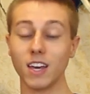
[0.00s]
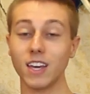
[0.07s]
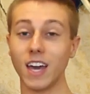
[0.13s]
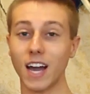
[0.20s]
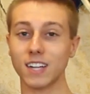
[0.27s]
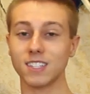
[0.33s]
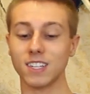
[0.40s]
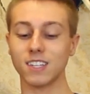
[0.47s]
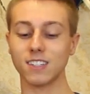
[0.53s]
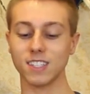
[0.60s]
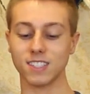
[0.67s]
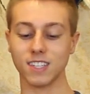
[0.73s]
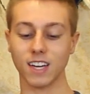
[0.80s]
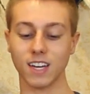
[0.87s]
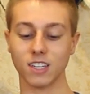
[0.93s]
He accidentally
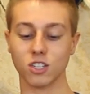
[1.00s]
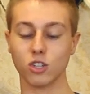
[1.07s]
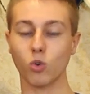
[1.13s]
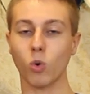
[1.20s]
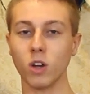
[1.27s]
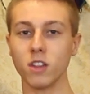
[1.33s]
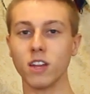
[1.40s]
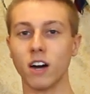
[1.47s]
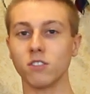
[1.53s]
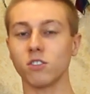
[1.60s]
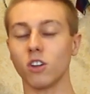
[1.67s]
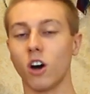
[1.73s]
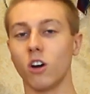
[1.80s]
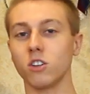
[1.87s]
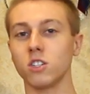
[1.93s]
sends twenty
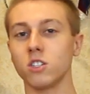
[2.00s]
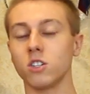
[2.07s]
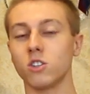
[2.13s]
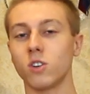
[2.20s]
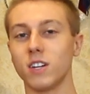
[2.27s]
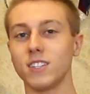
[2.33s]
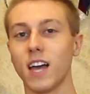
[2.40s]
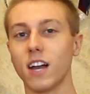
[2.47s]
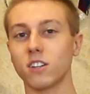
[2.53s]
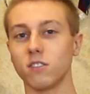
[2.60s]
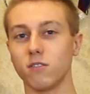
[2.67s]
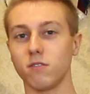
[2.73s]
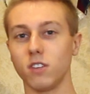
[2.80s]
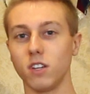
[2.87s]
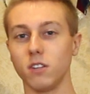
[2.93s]
thousand dollars as a
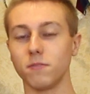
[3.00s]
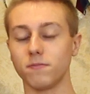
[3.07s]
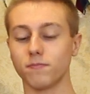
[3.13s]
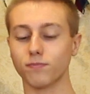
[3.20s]
transaction fee.